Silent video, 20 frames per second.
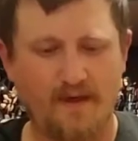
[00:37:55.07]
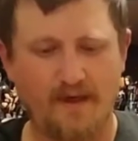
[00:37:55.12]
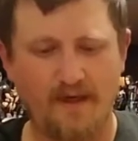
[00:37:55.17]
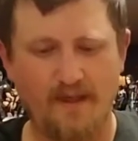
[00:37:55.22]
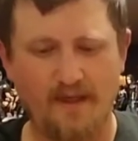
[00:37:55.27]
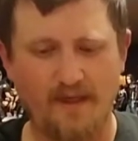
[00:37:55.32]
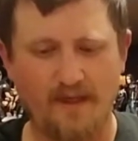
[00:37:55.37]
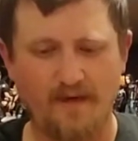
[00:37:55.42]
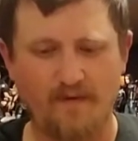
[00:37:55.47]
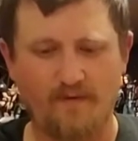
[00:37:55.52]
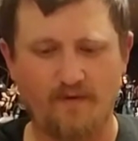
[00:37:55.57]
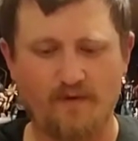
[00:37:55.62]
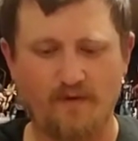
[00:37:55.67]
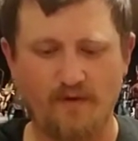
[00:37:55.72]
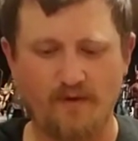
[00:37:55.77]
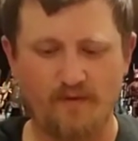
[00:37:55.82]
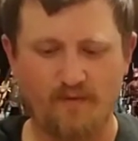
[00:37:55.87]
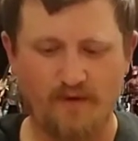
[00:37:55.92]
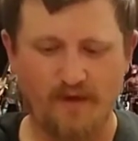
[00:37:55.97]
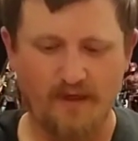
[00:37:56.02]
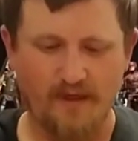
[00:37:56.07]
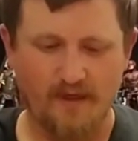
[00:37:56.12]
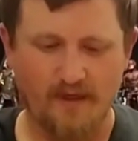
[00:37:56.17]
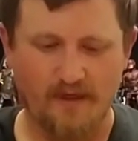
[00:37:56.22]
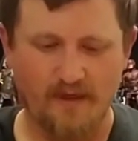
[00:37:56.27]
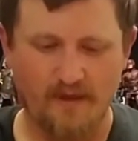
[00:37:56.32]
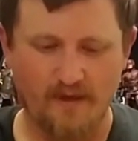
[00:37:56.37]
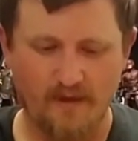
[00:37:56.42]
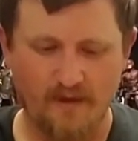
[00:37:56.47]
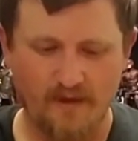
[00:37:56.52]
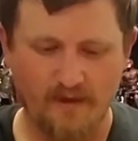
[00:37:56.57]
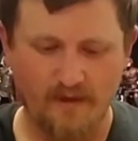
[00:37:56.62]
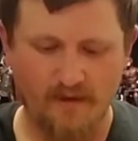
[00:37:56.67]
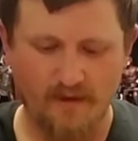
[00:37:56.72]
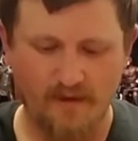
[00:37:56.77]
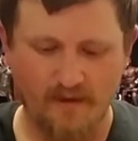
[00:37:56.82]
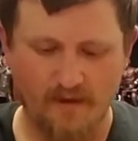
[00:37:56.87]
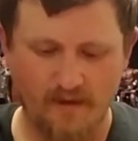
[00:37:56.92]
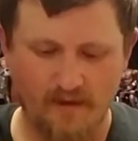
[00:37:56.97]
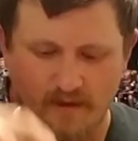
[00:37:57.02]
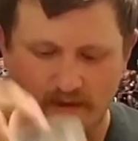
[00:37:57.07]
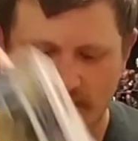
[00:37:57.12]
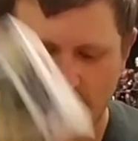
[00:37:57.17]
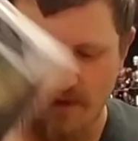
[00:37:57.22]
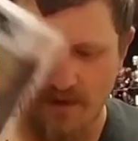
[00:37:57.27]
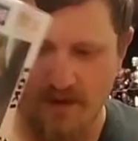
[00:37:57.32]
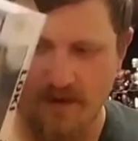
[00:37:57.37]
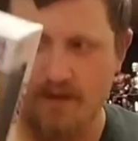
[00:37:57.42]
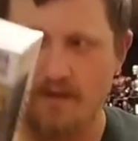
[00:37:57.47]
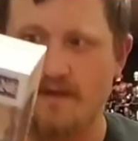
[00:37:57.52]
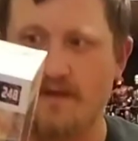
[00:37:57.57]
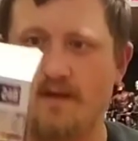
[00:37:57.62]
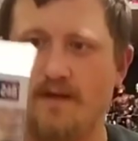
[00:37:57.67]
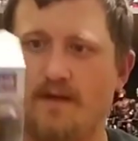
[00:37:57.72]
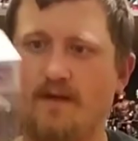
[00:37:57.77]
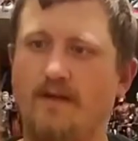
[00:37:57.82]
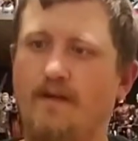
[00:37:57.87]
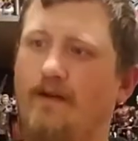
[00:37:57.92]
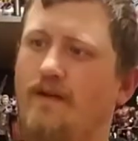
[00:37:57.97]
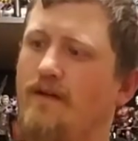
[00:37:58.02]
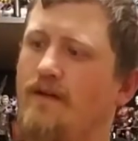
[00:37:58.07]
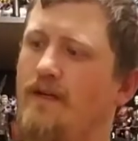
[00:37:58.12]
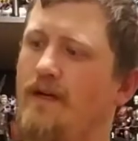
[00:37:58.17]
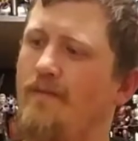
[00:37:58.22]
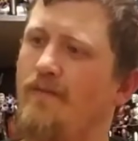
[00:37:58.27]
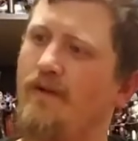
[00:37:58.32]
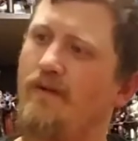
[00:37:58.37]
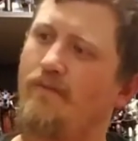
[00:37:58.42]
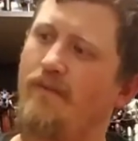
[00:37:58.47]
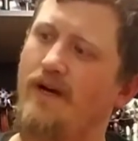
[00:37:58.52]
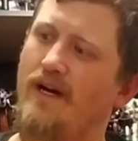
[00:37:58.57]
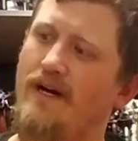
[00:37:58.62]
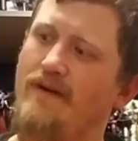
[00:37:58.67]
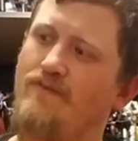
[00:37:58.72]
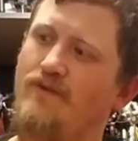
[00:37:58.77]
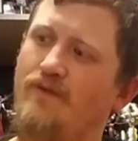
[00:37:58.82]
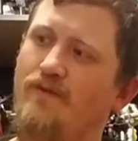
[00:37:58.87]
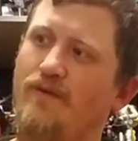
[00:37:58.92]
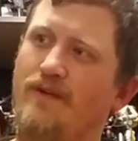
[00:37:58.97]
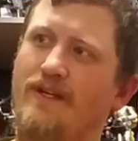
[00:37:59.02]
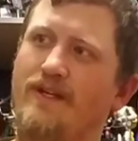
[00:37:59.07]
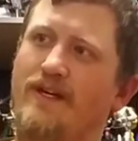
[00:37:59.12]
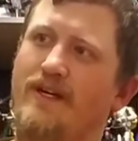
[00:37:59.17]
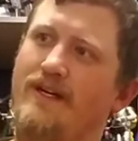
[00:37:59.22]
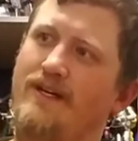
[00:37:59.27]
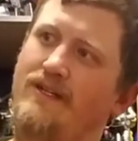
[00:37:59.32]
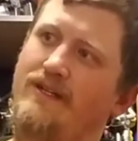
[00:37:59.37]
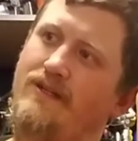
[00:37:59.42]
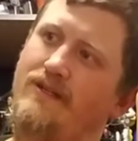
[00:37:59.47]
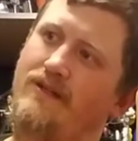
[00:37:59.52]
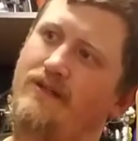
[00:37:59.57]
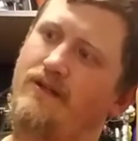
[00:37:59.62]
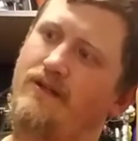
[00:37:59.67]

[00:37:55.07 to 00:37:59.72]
And then of course we got a couple of pops. We got